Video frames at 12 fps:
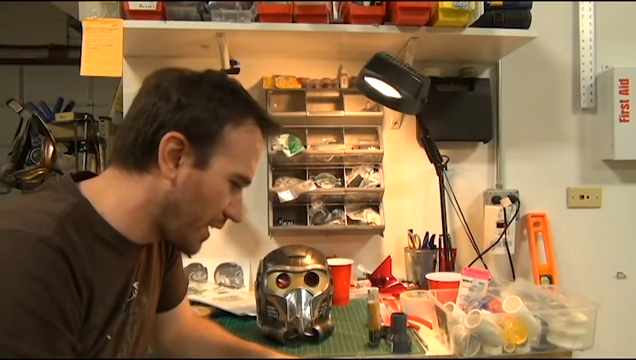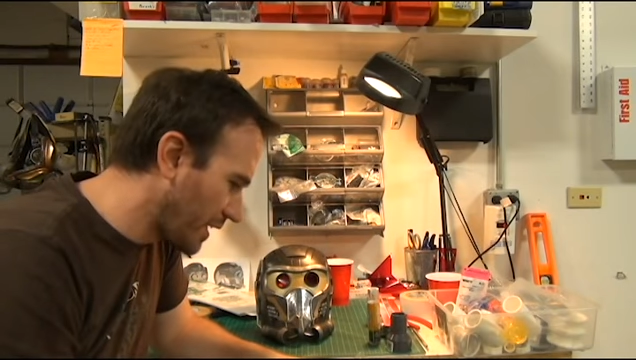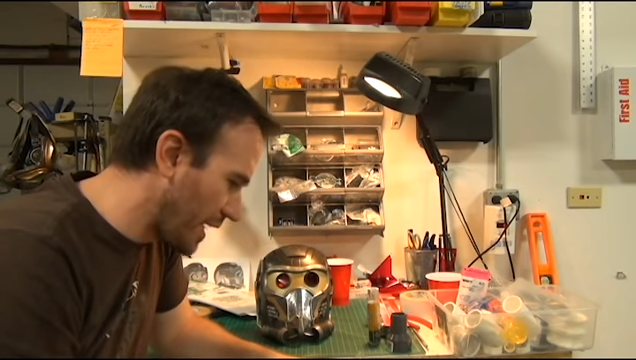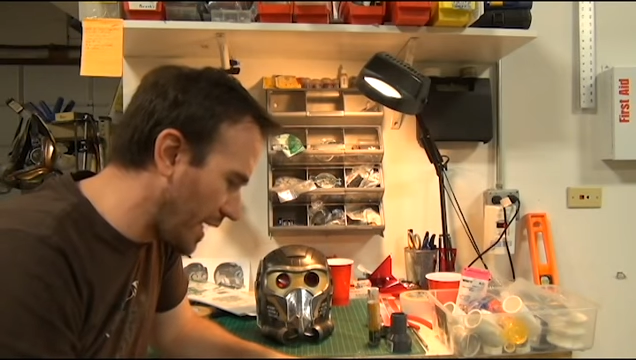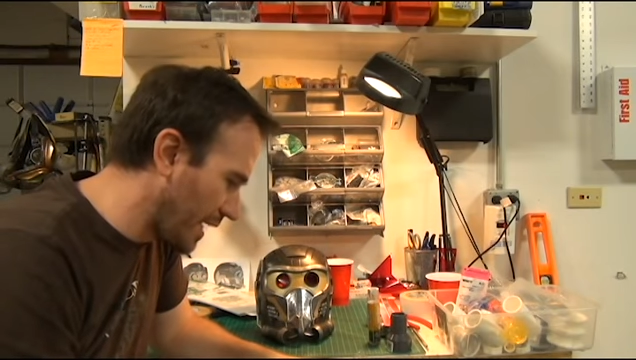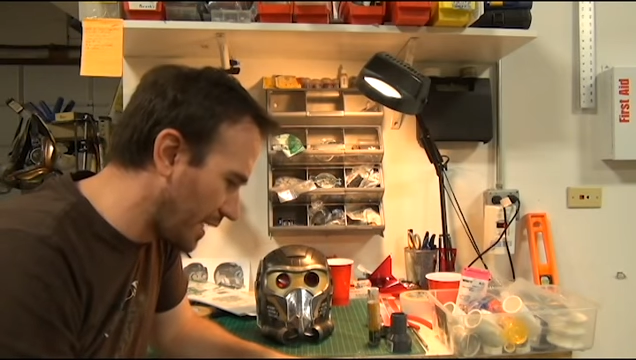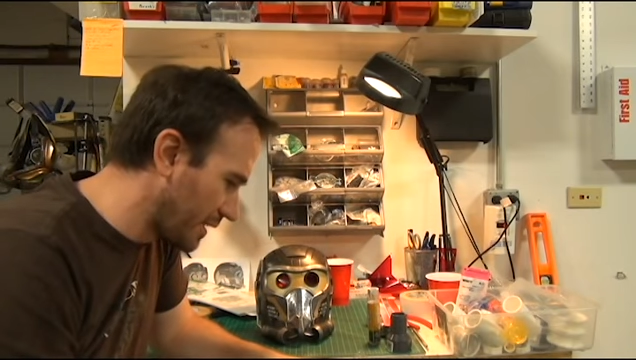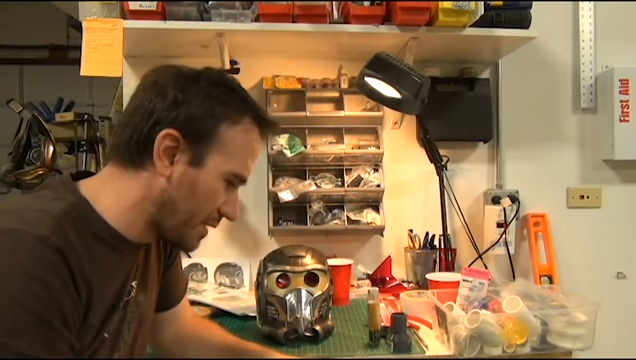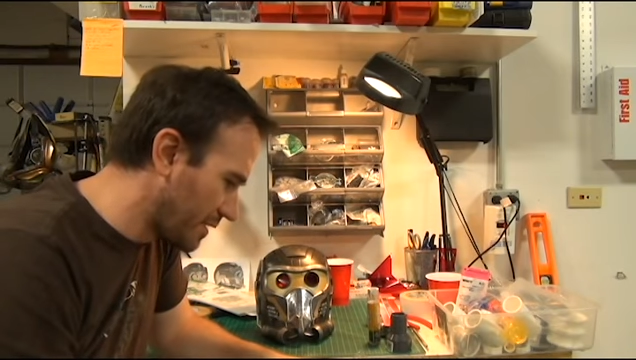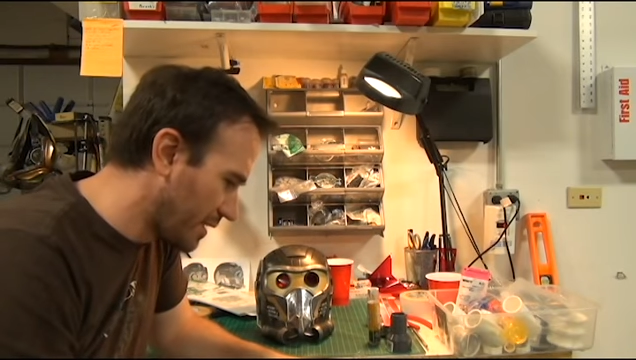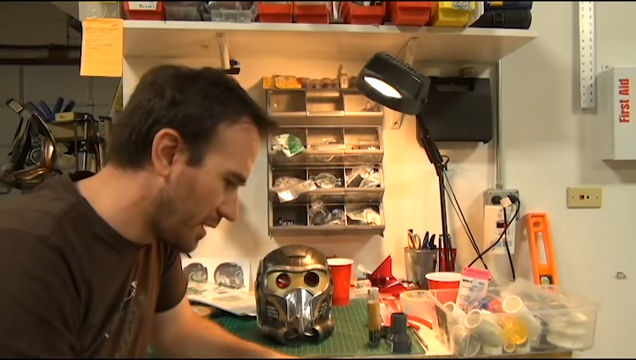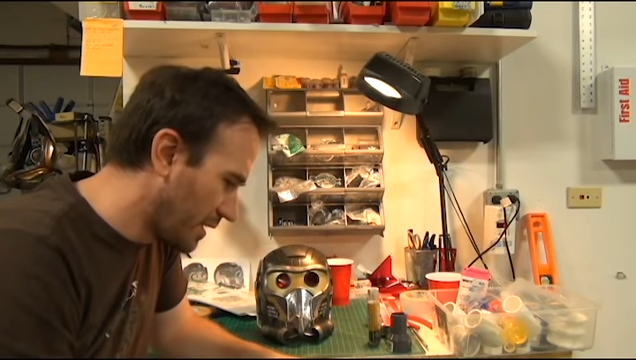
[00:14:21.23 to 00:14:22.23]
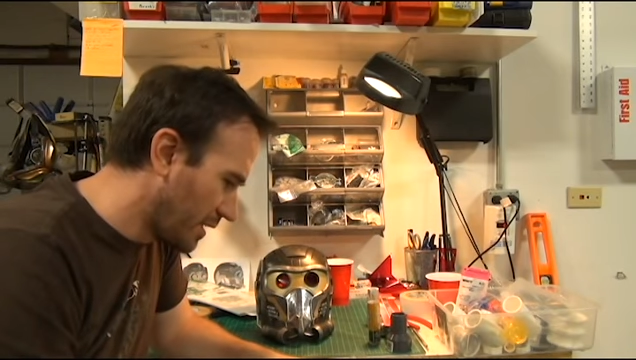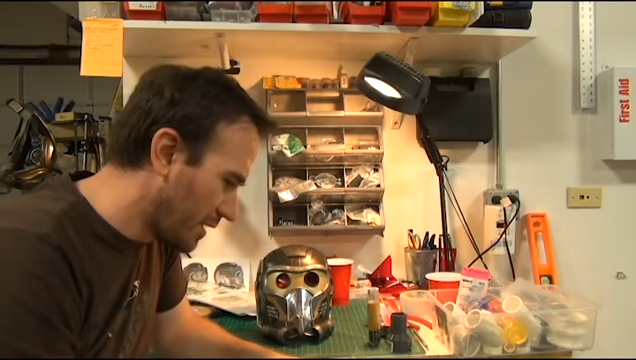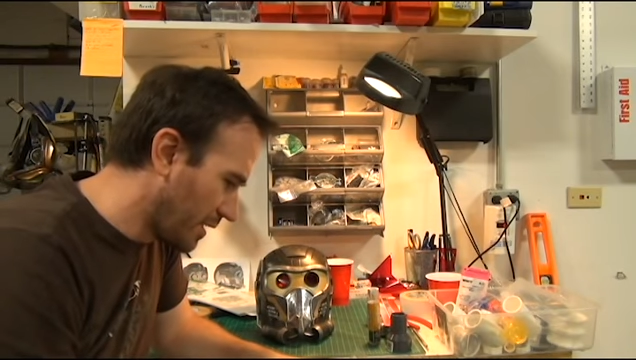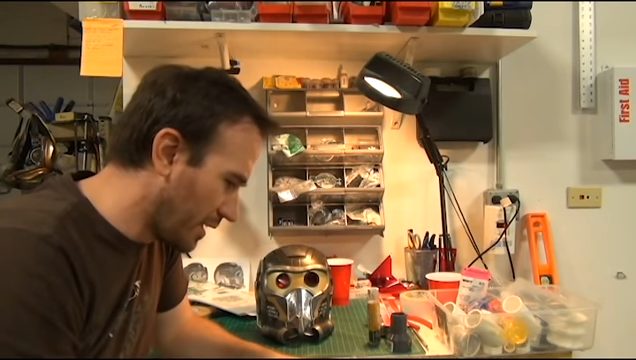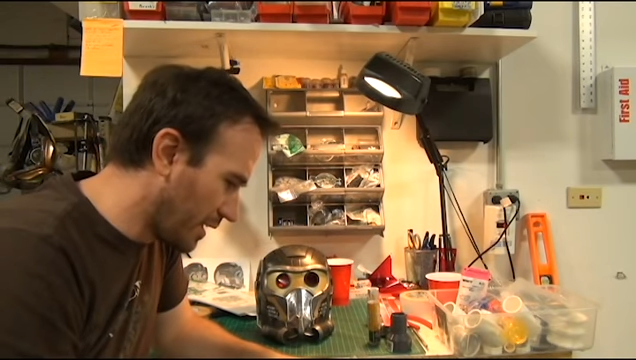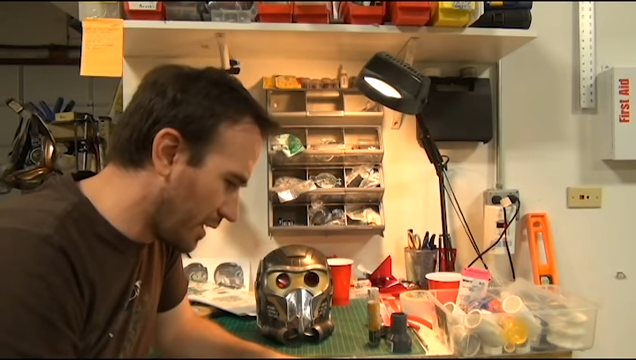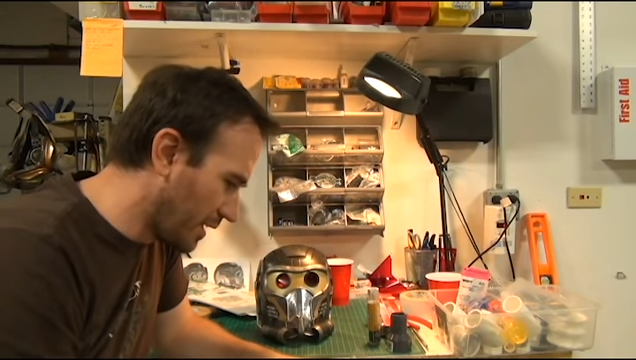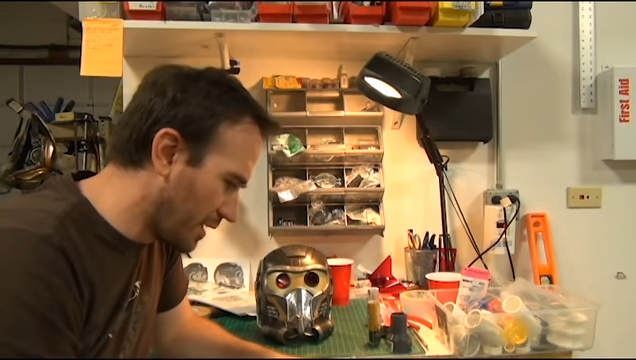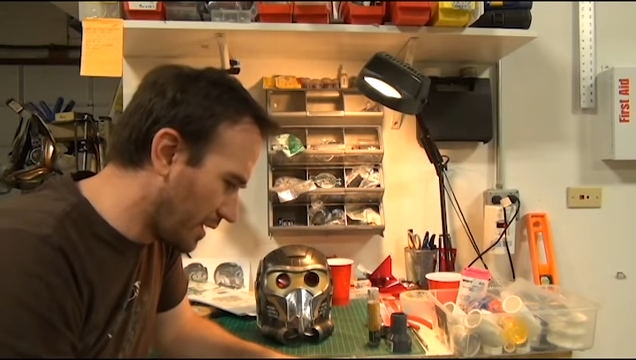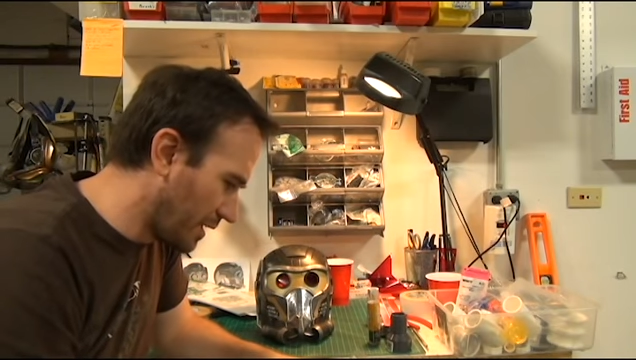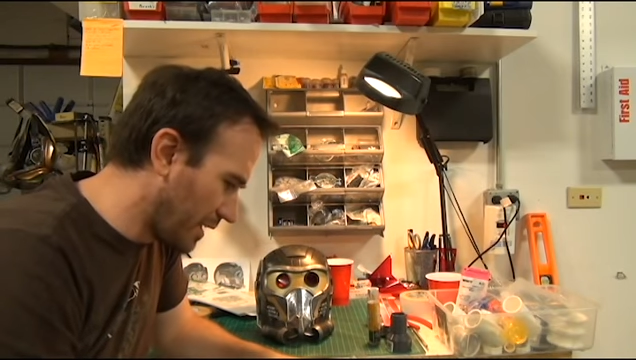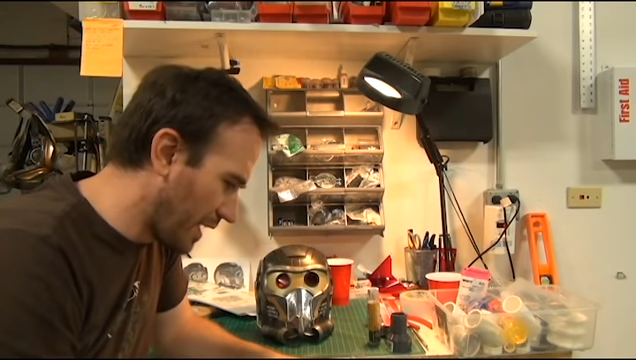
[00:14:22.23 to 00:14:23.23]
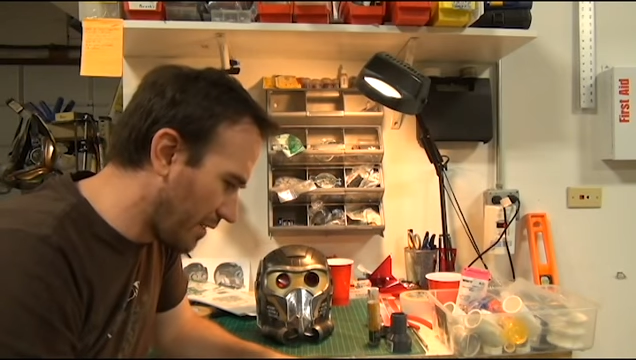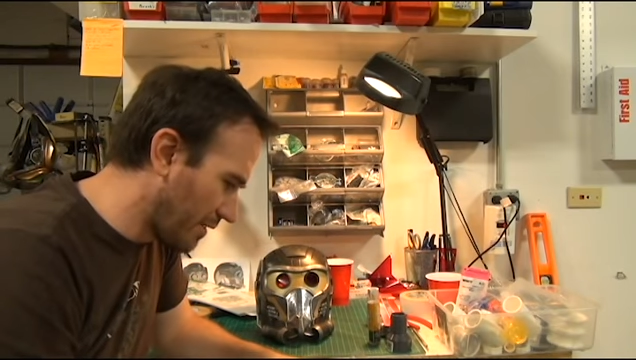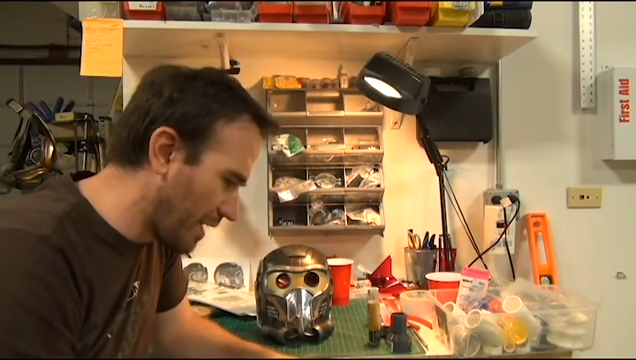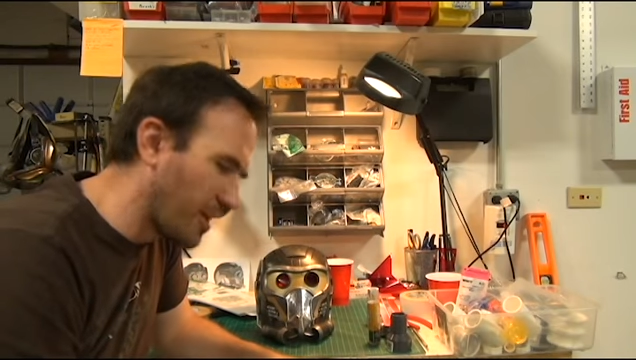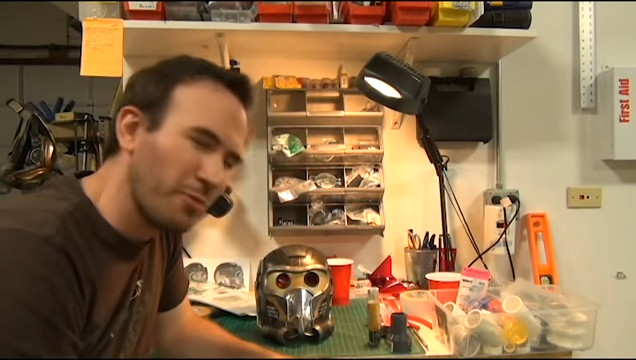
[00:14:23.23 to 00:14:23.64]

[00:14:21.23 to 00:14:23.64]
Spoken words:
And they